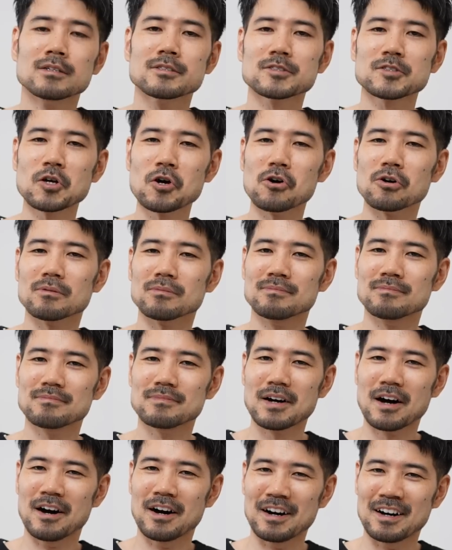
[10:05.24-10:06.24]
So,
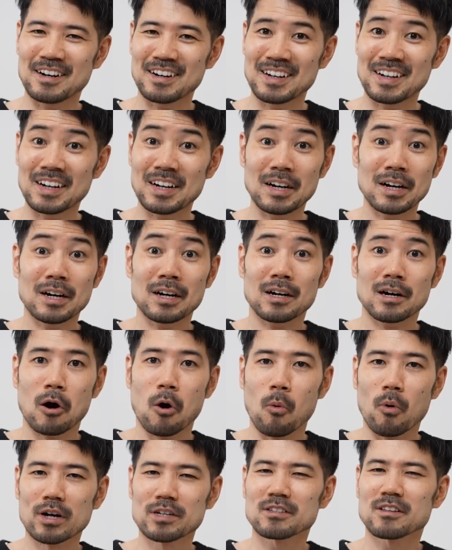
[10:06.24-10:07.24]

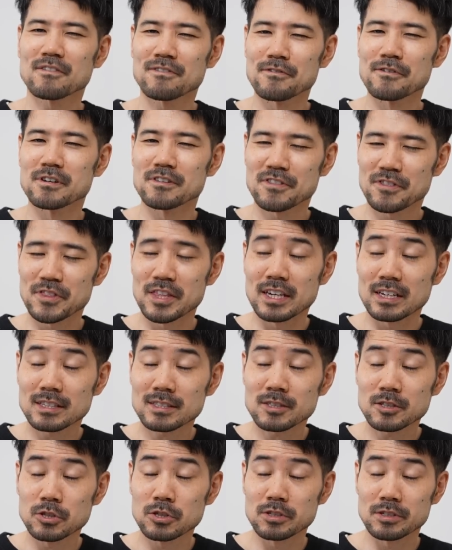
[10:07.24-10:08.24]
one of the first
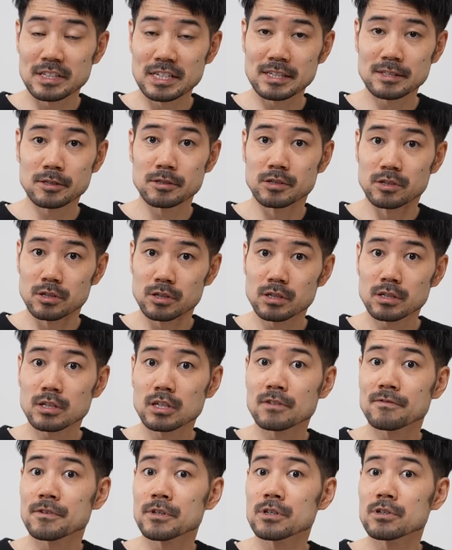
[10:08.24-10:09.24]
things you need to do
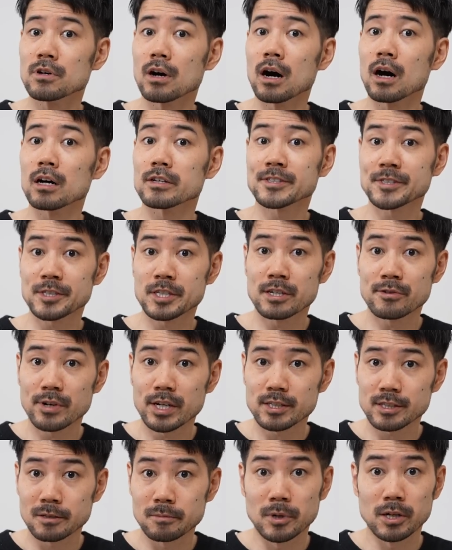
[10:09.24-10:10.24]
if you are
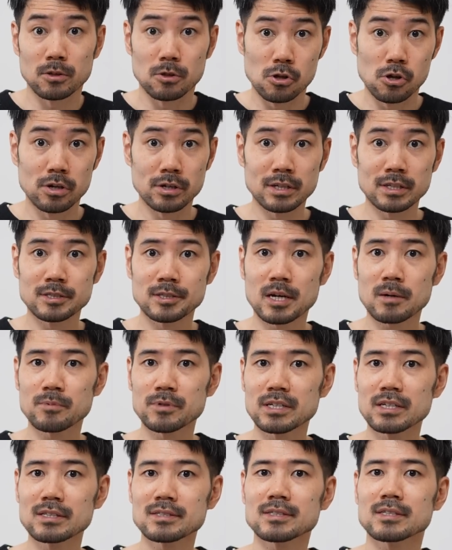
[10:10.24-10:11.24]
serious about learning
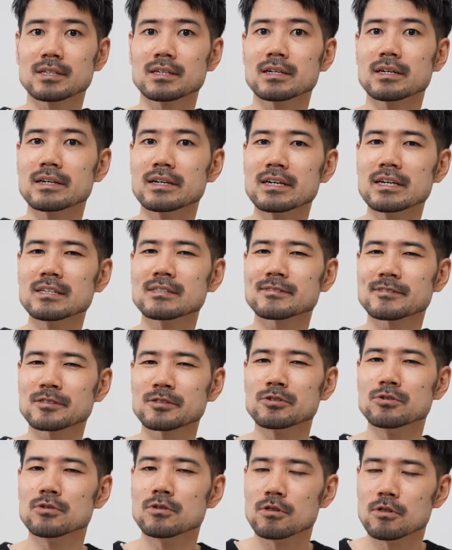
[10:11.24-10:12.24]
Japanese is
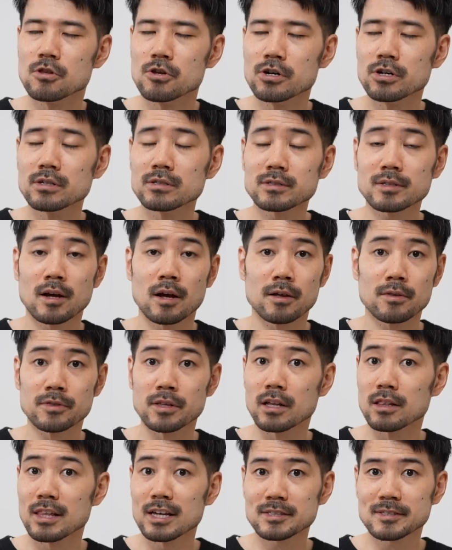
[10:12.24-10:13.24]
to learn
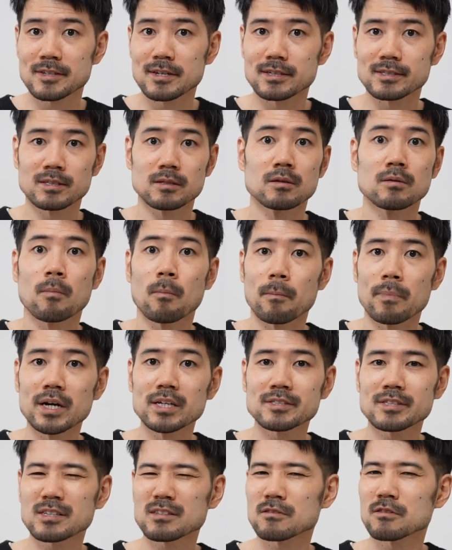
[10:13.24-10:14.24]
the letters,
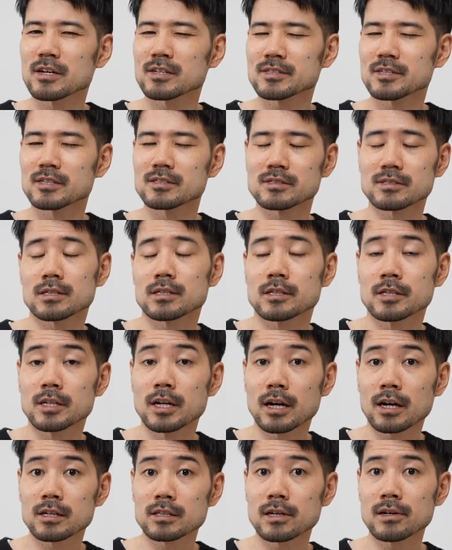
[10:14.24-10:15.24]
basic letters,
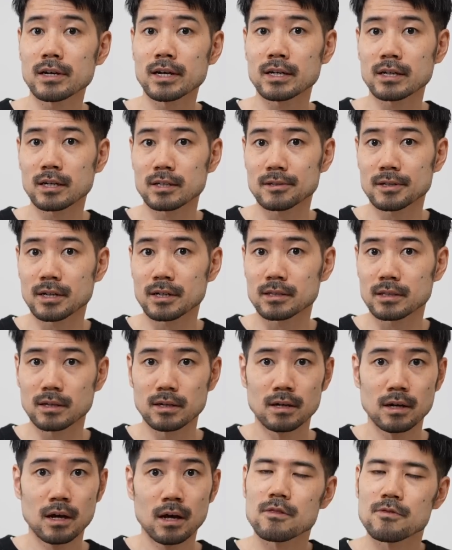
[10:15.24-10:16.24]
hiragana and
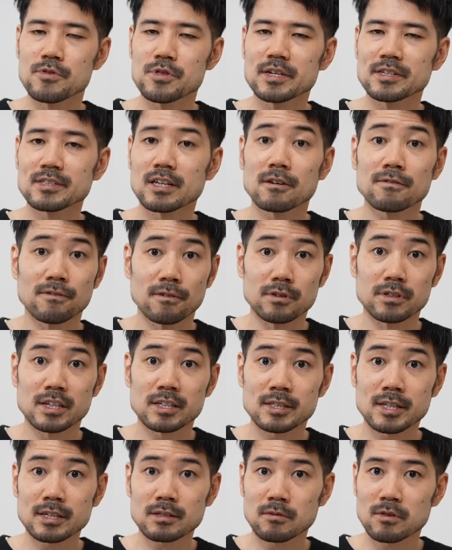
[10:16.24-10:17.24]
katakana. These are
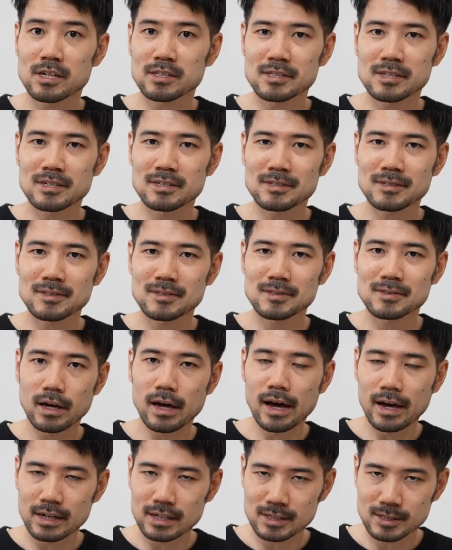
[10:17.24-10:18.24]
phonetic letters,
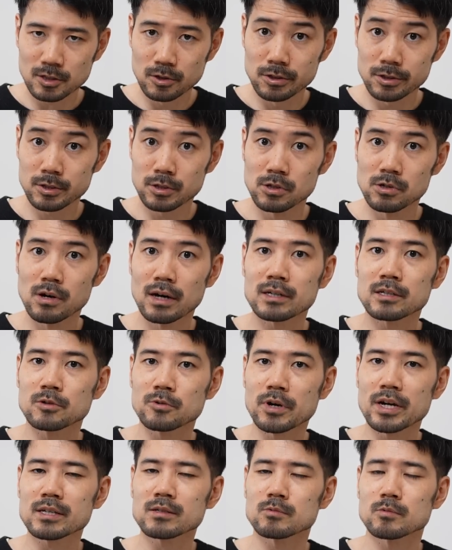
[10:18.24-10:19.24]
and it's also a
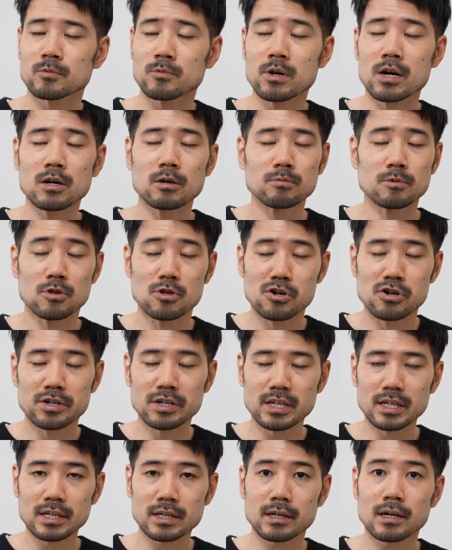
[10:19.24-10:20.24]
great way of
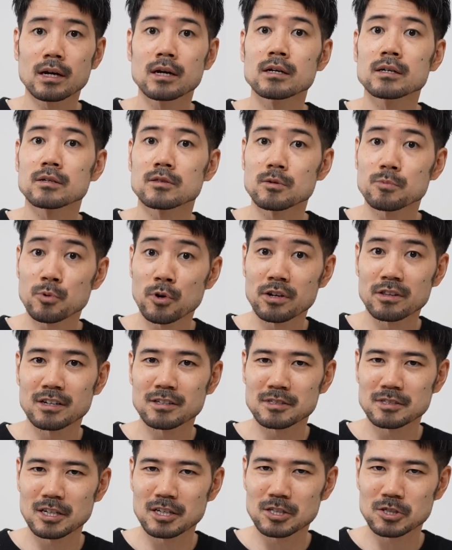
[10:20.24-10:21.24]
learning the
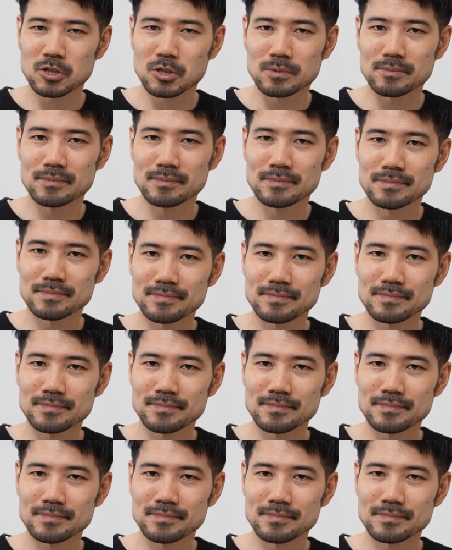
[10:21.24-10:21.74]
pronunciation.